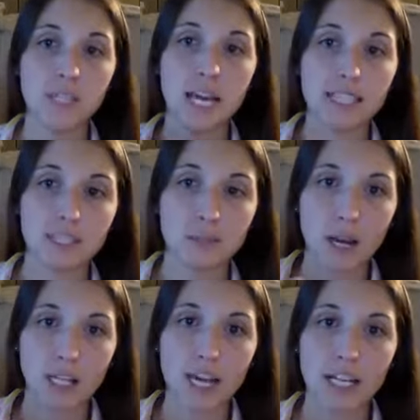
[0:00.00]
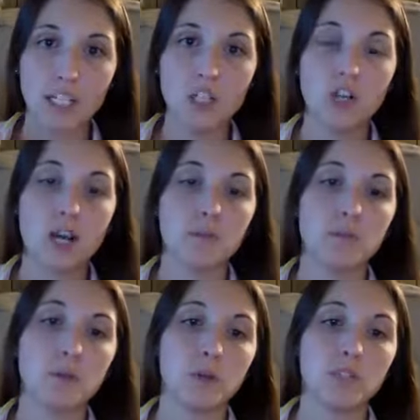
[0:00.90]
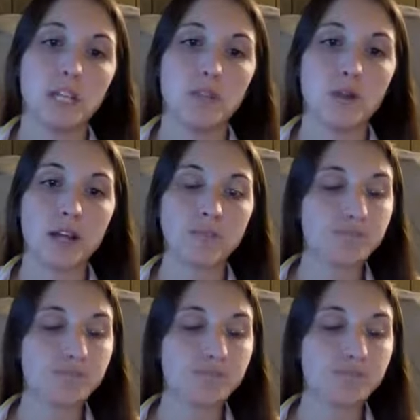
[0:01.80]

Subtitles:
get to my 90 grams of protein, right?